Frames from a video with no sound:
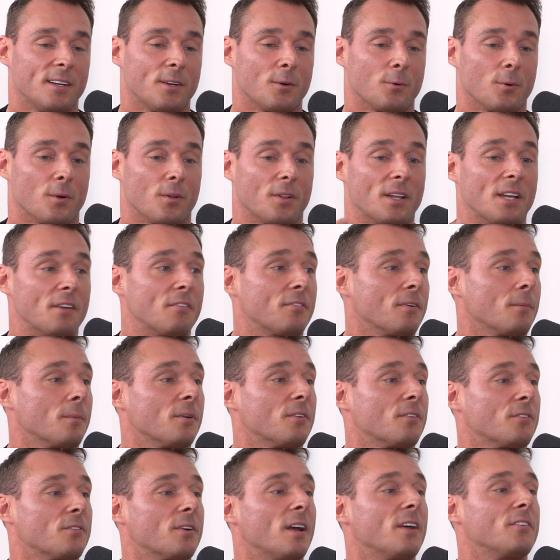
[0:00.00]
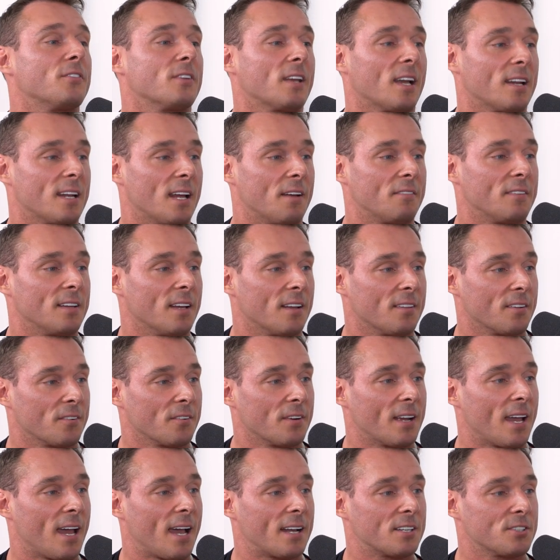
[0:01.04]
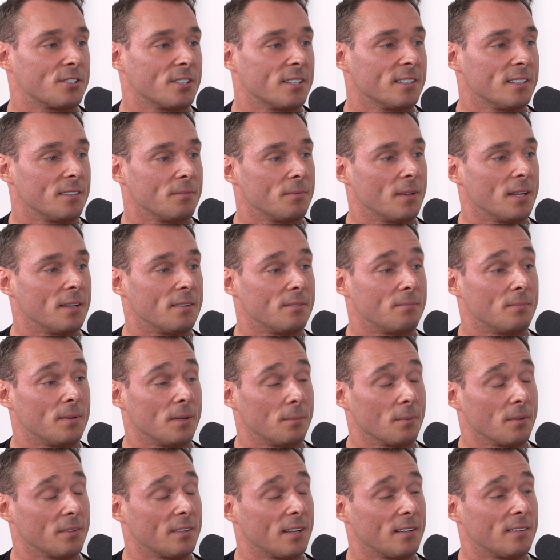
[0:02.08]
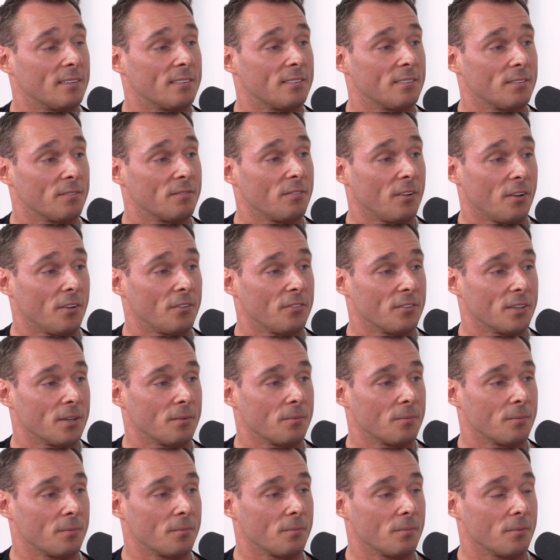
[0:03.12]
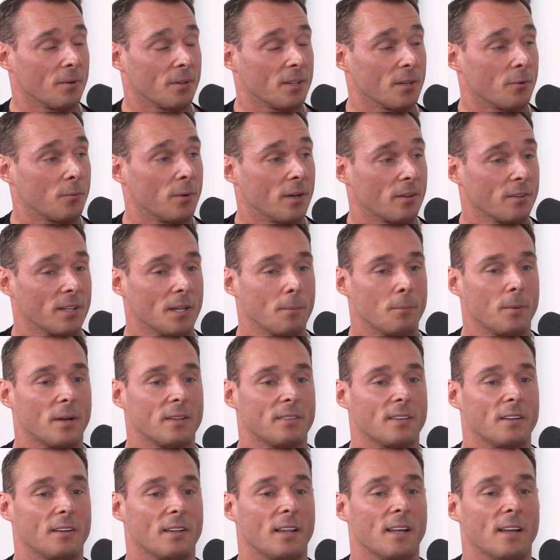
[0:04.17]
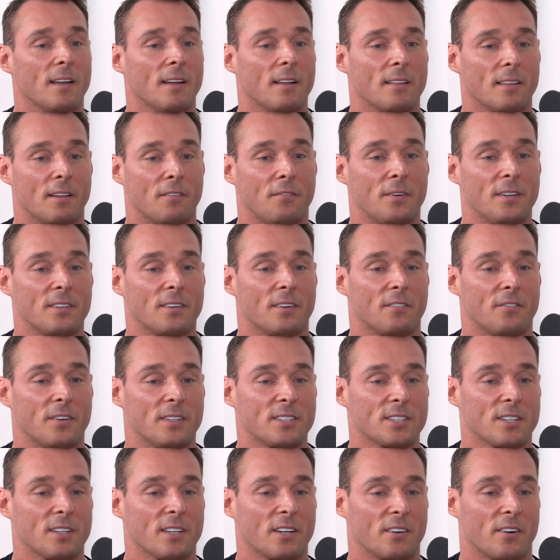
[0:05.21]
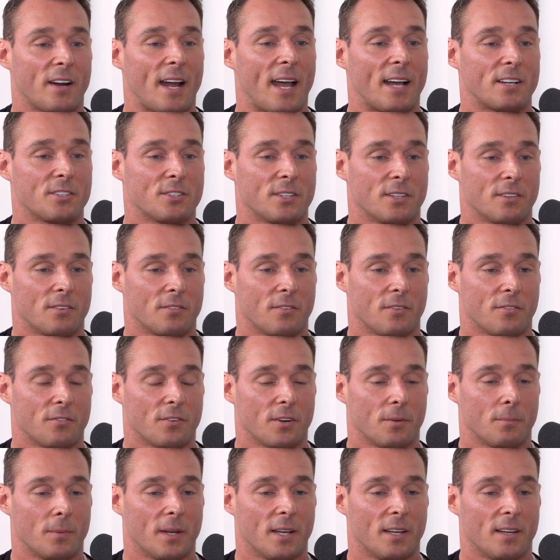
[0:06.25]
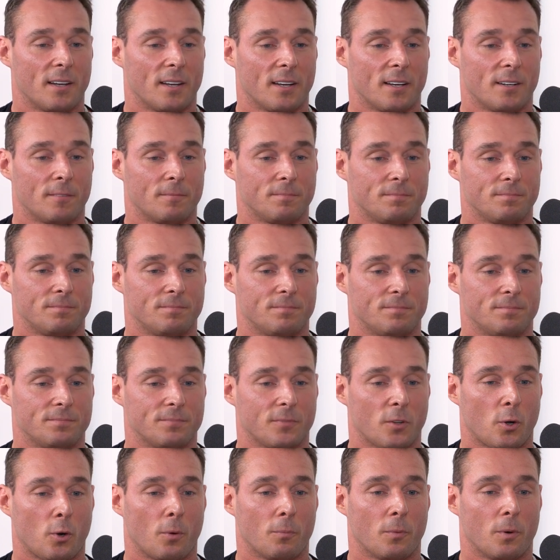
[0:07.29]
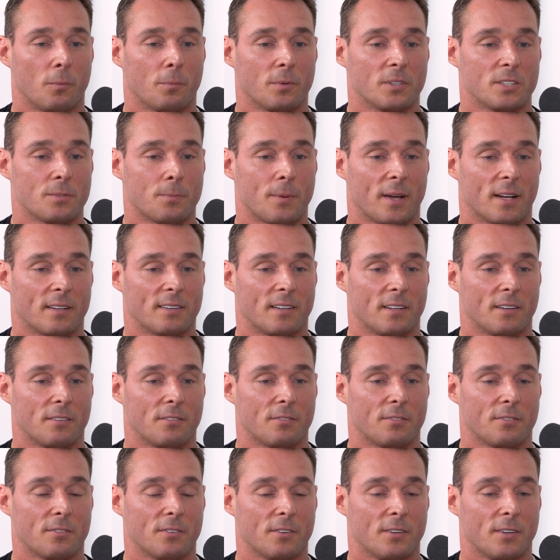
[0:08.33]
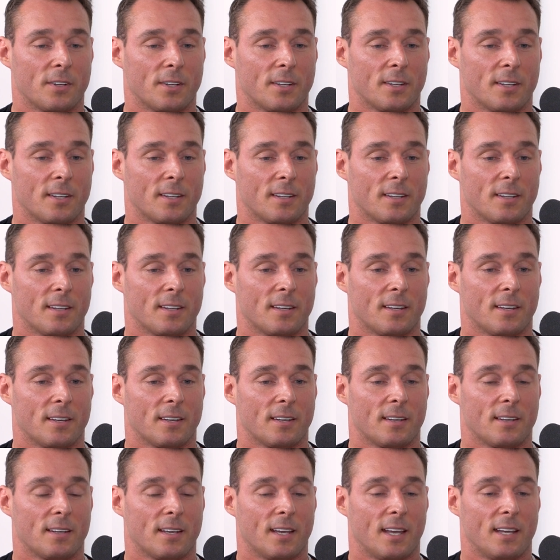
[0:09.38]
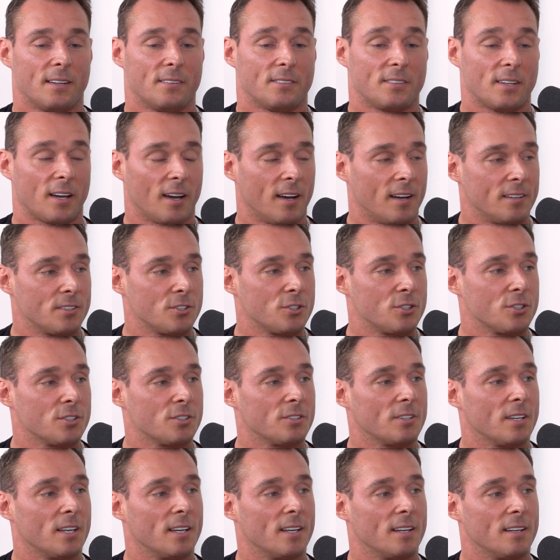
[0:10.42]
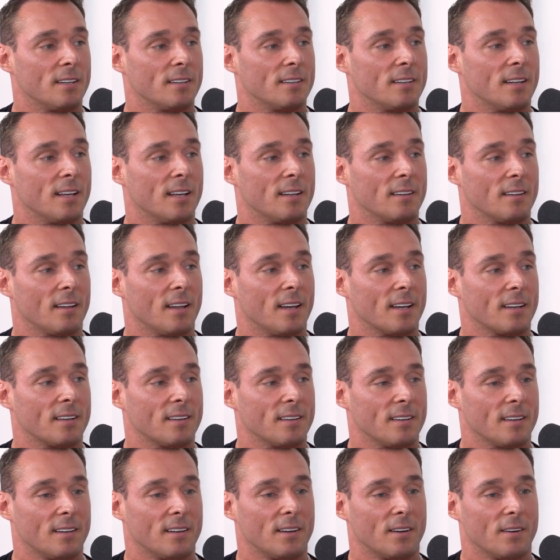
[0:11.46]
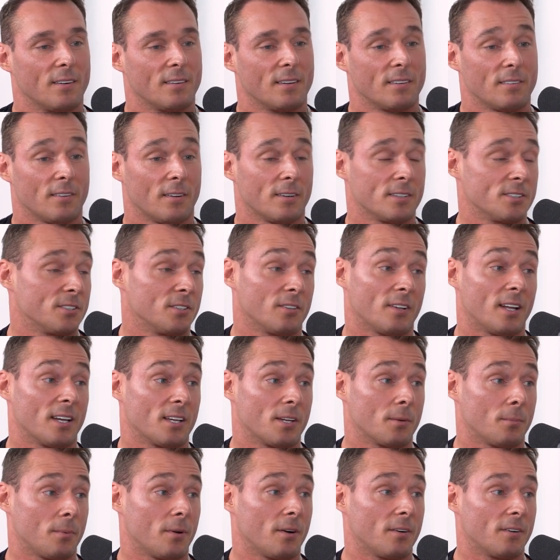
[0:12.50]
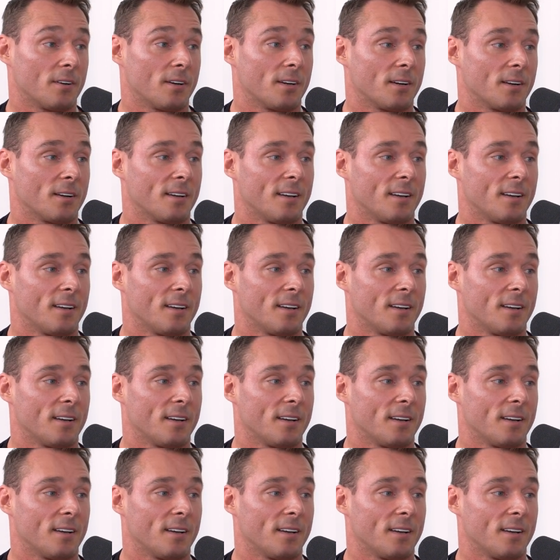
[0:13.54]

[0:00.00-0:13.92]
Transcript: relief from a stress, you kind of have the other reaction, and people tend to fall asleep really quickly. But the physical interaction from a hormone perspective, in touch, and like as long as you like your partner,